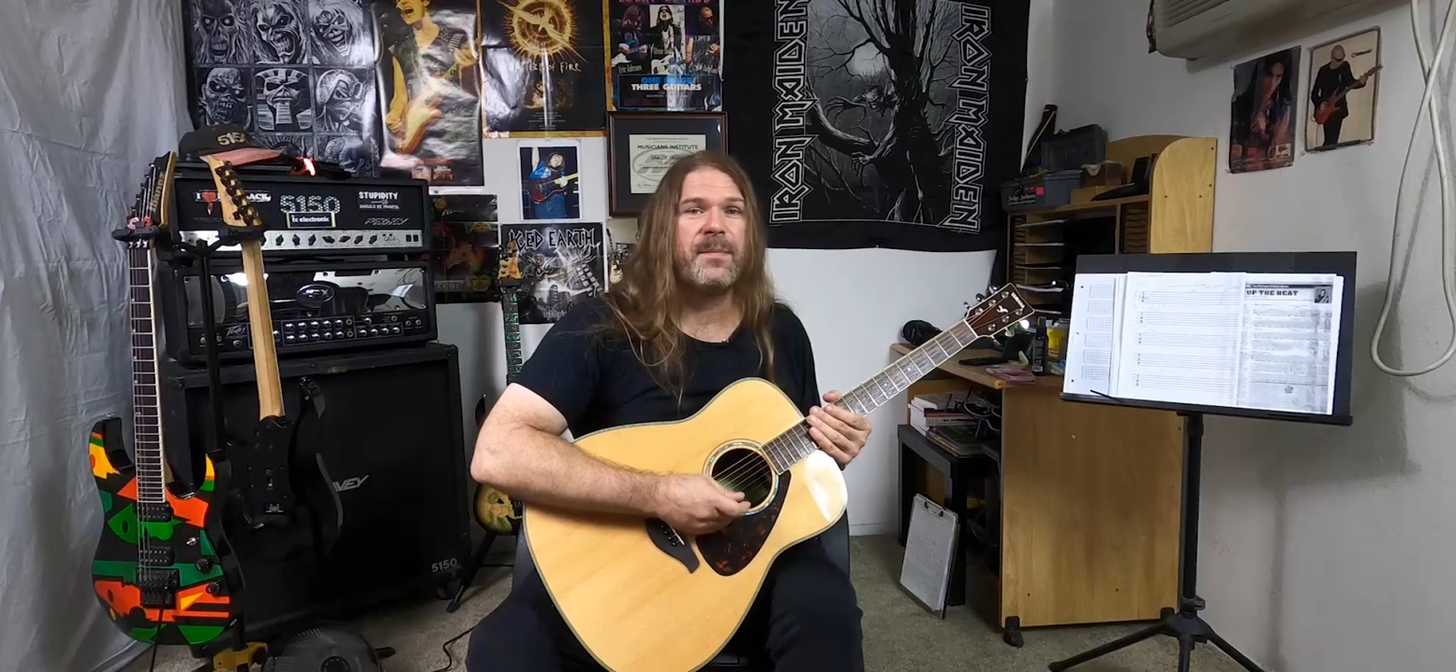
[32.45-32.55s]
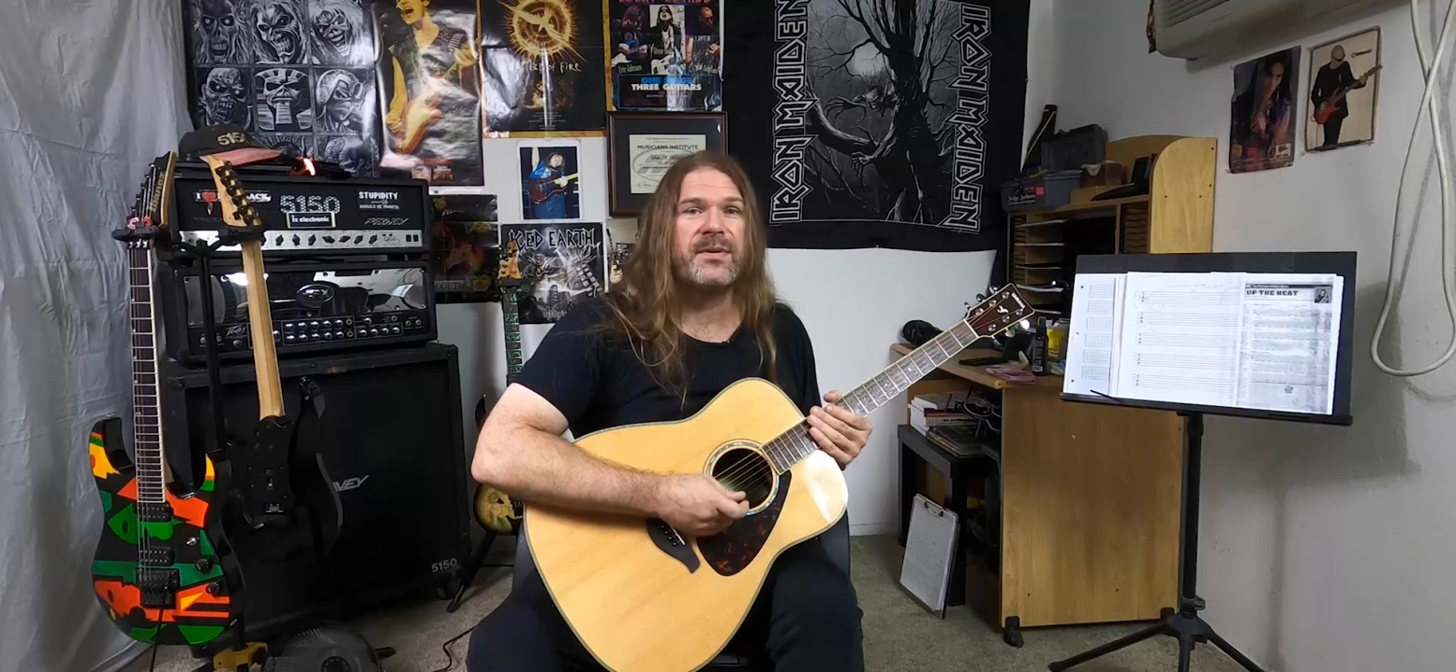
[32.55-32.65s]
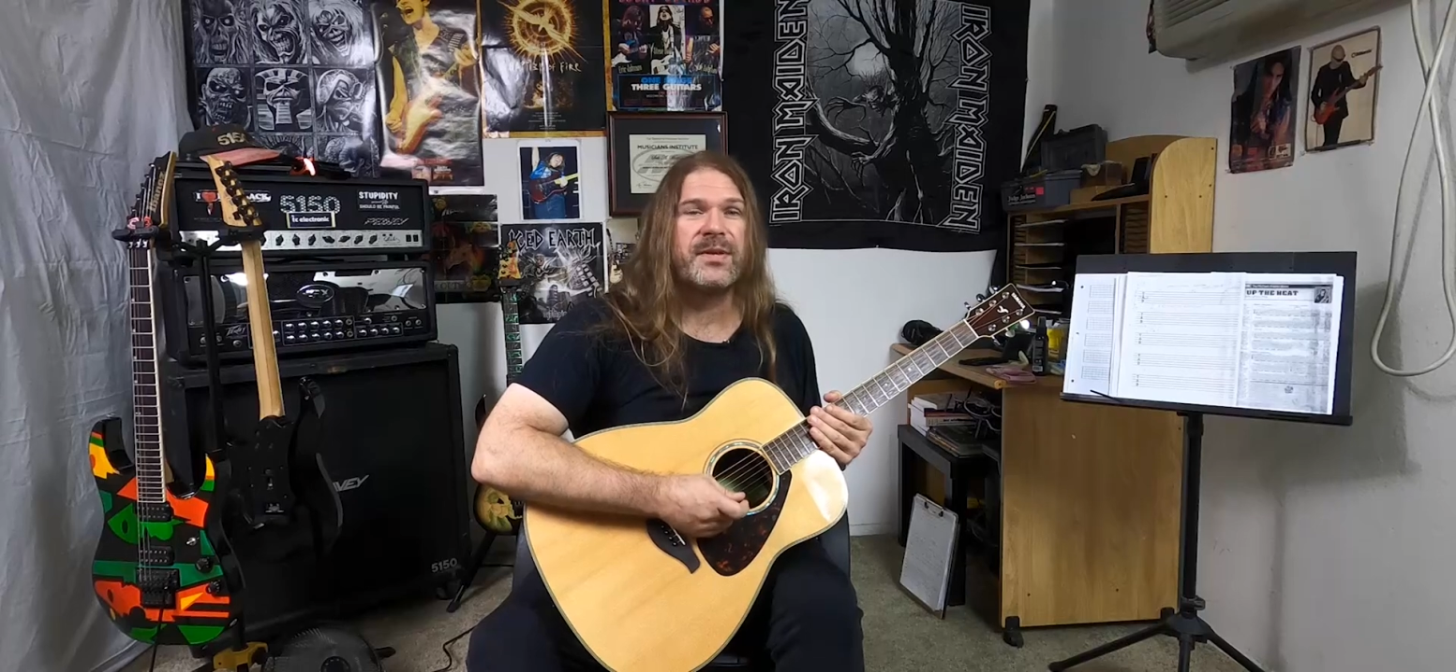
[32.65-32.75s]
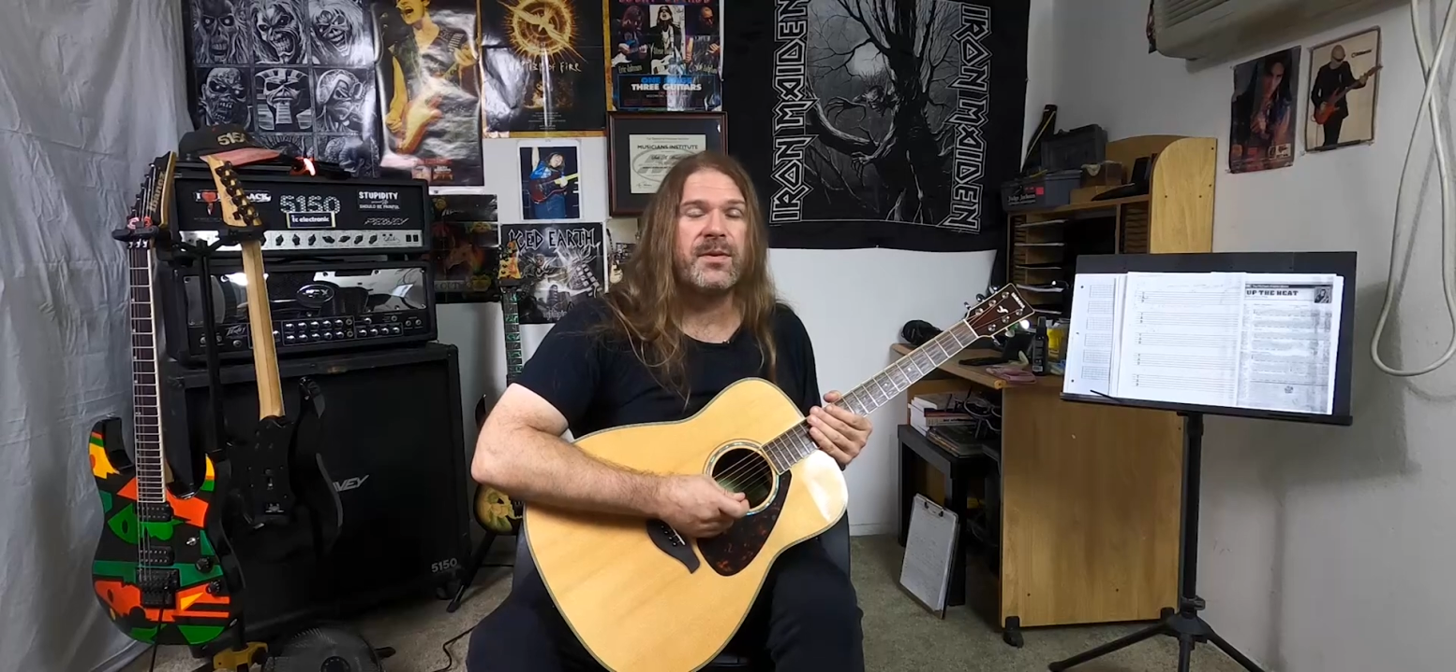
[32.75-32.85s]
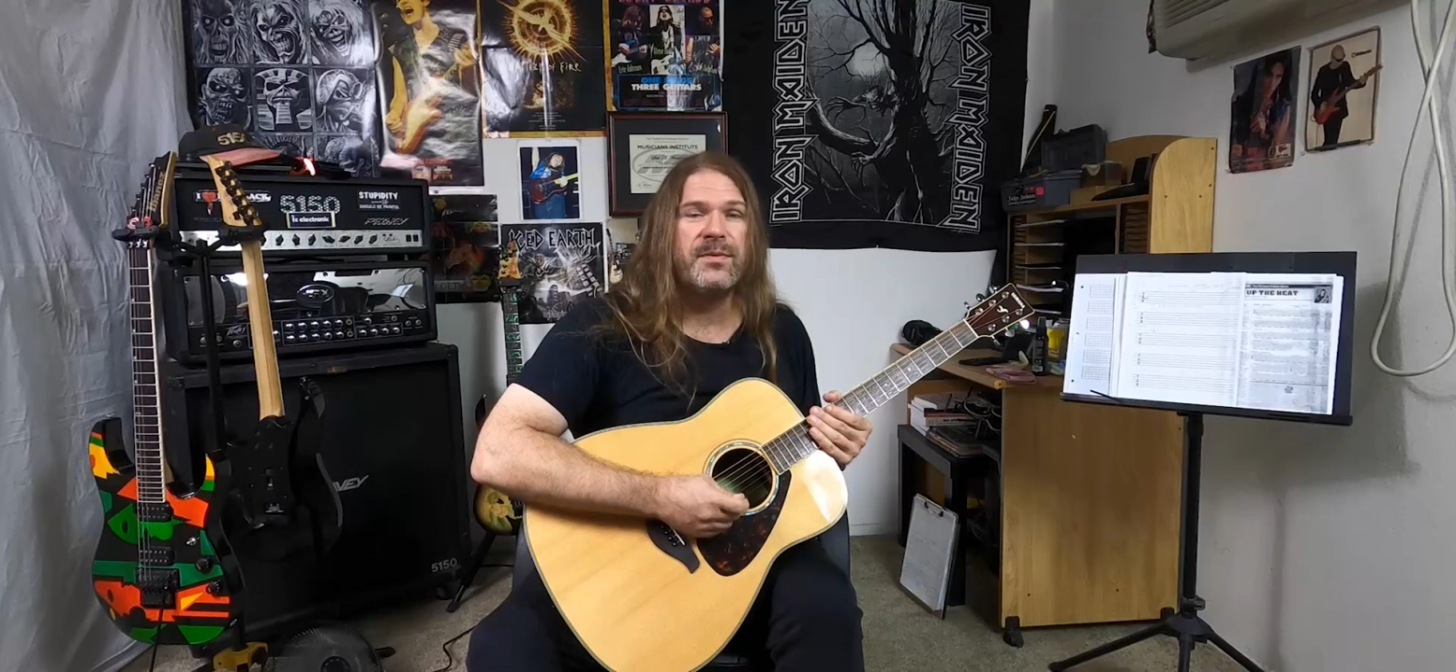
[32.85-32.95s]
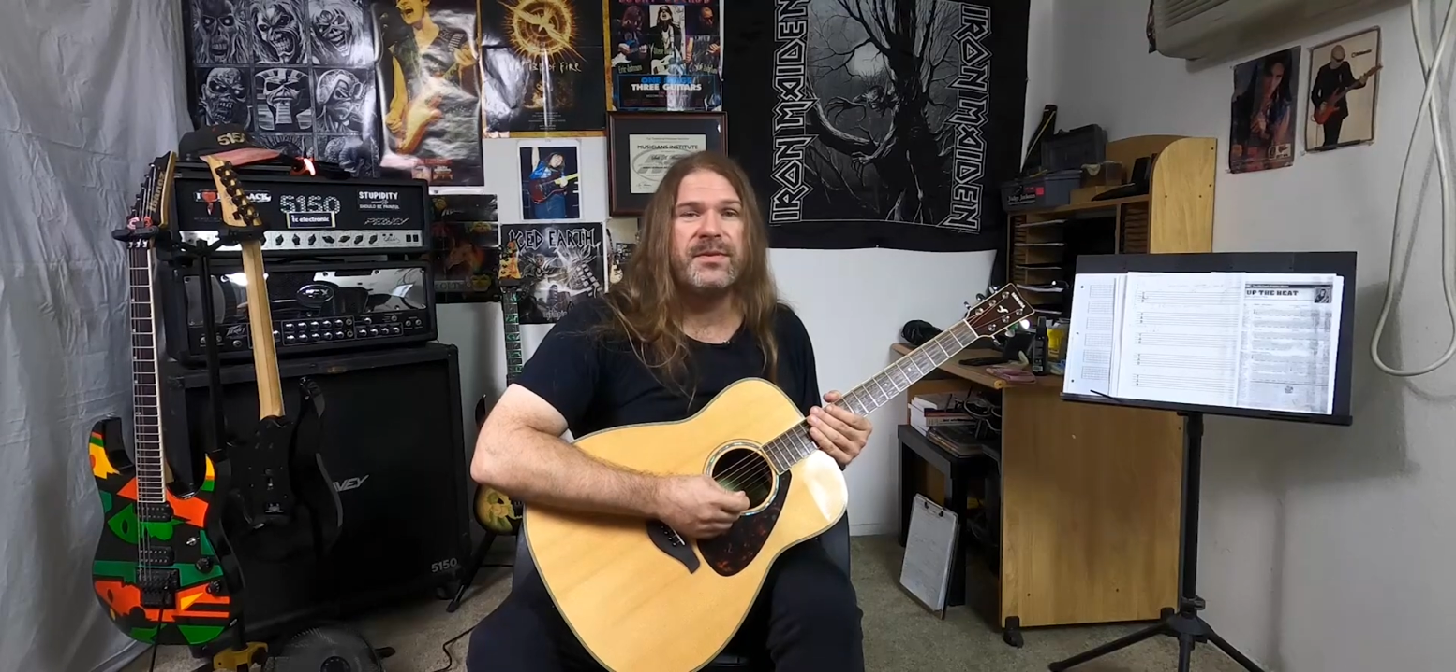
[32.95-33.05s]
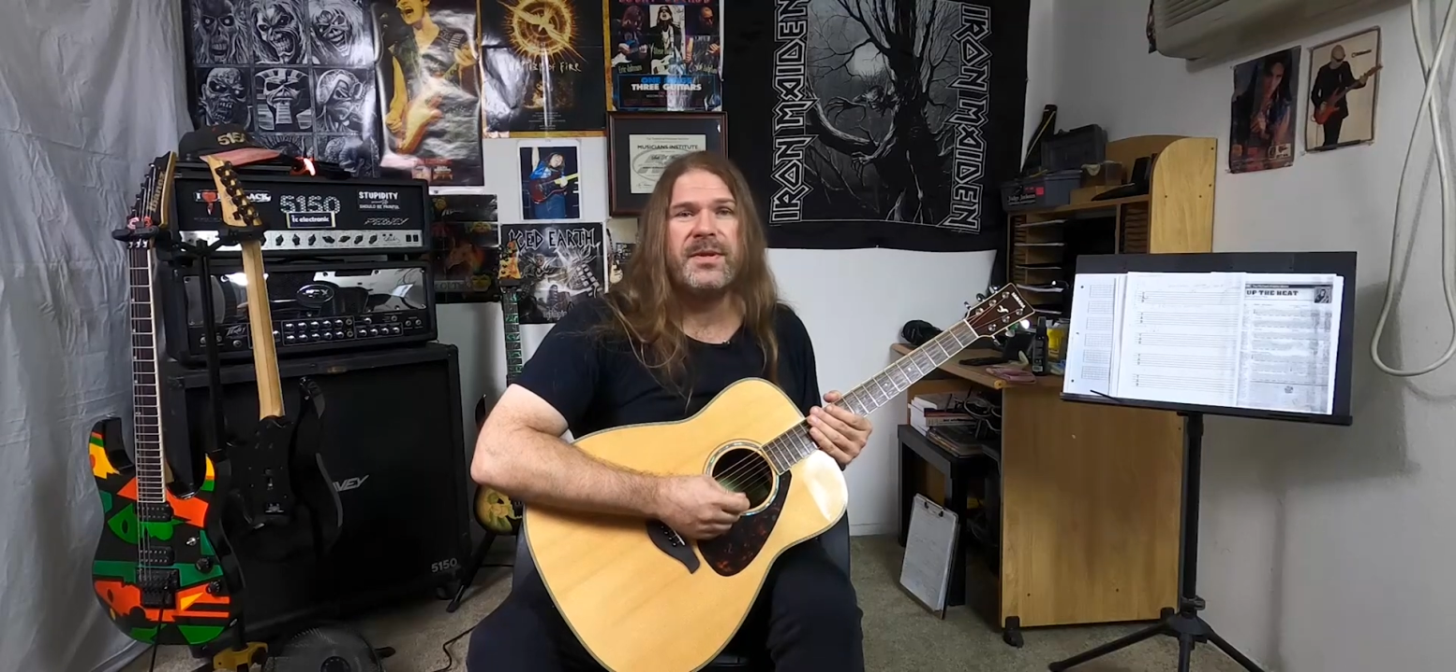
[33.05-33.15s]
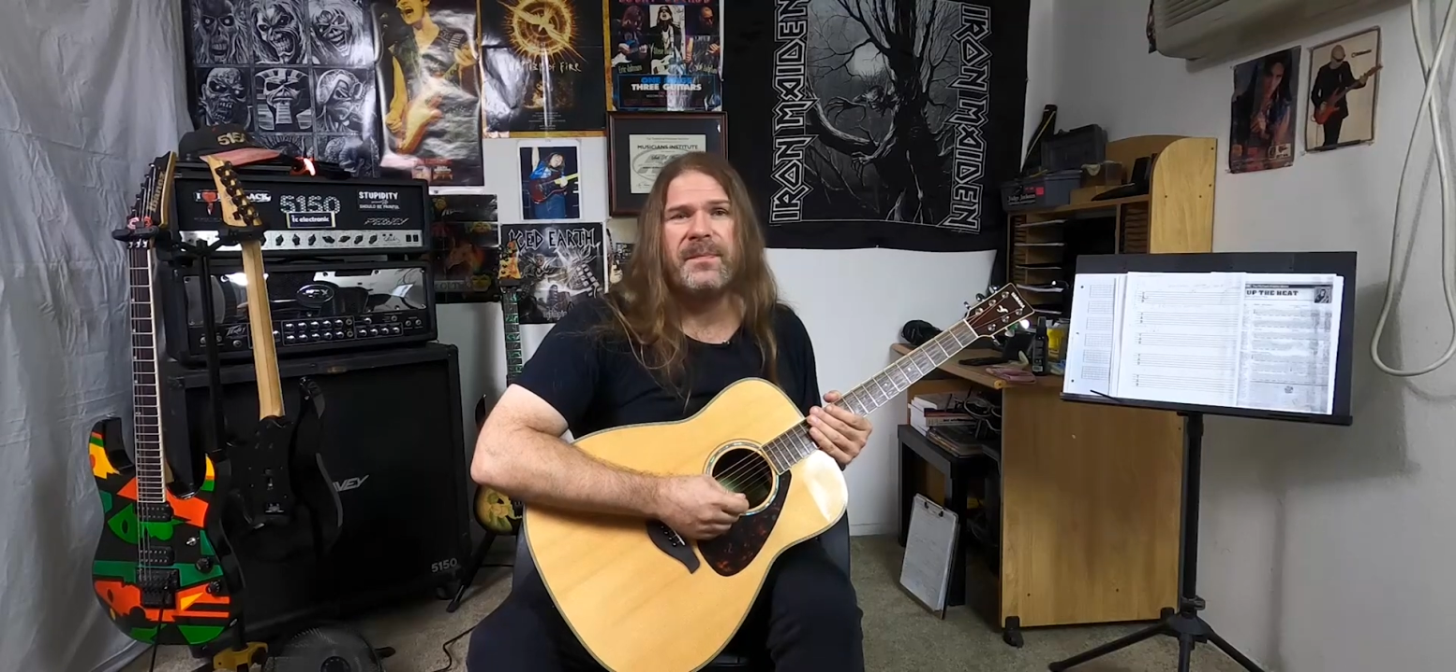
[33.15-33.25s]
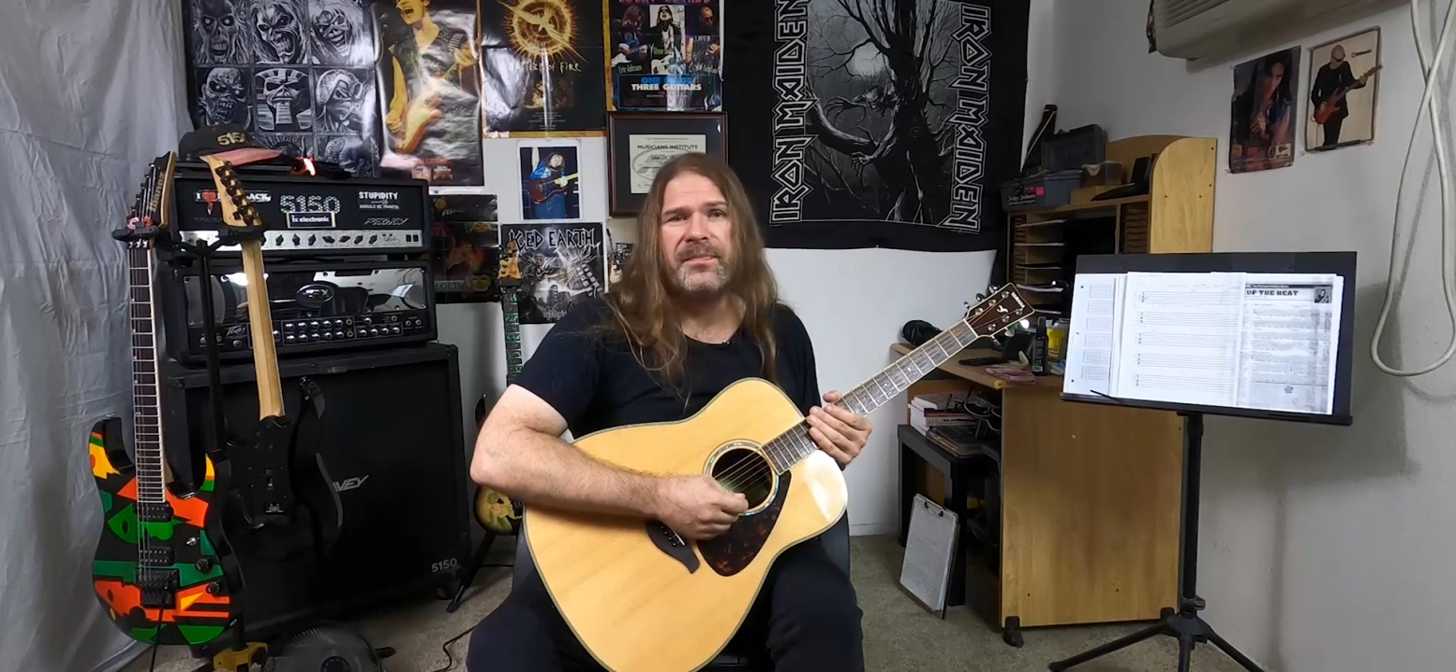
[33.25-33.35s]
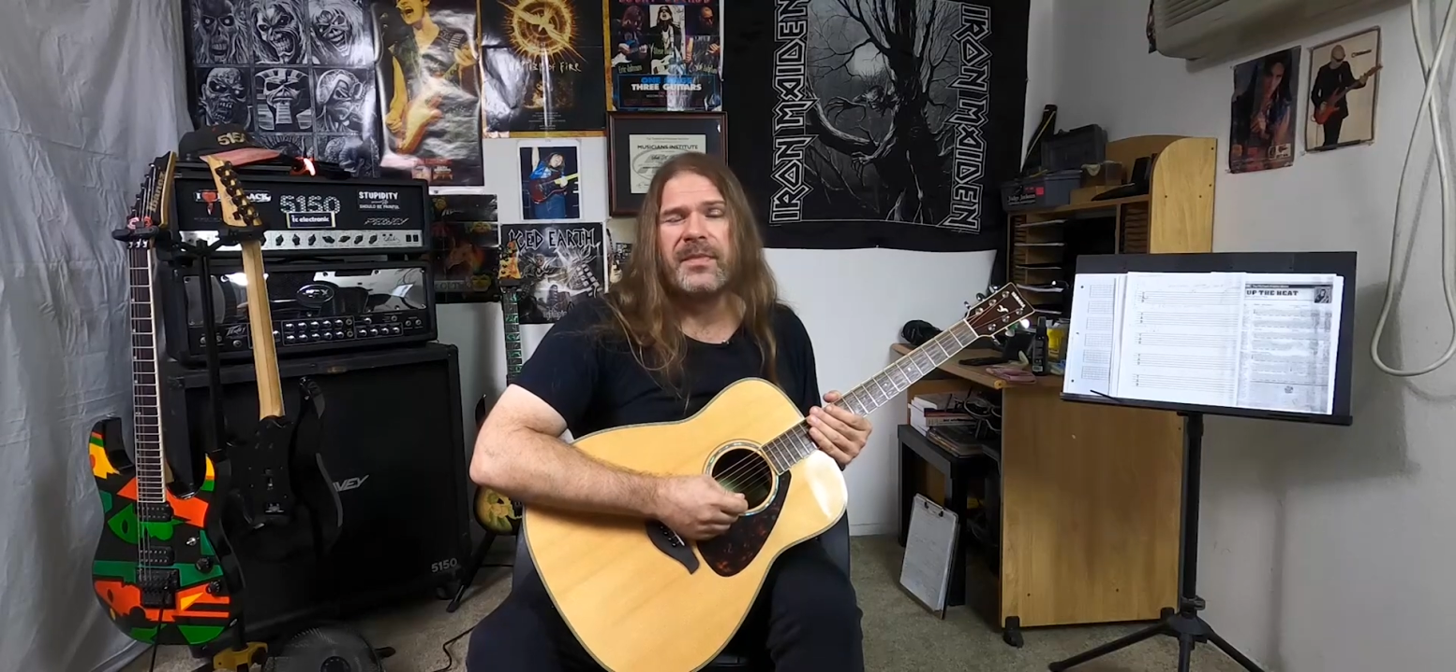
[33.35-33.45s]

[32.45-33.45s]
episodes,